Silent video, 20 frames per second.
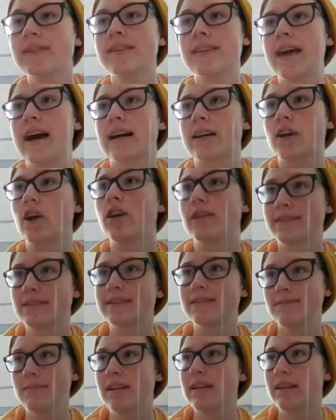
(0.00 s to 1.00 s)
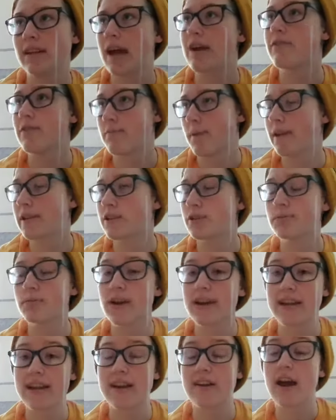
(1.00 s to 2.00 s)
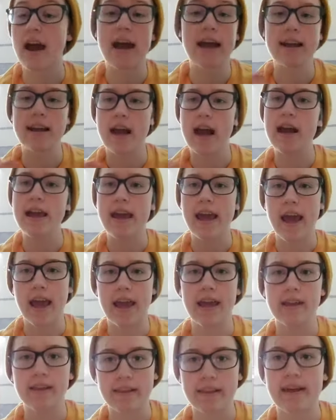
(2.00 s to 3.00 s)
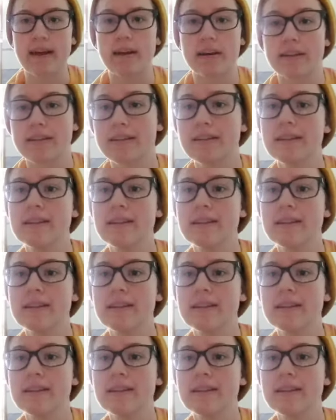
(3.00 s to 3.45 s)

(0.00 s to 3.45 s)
That causes me to have a mental breakdown. I hate that.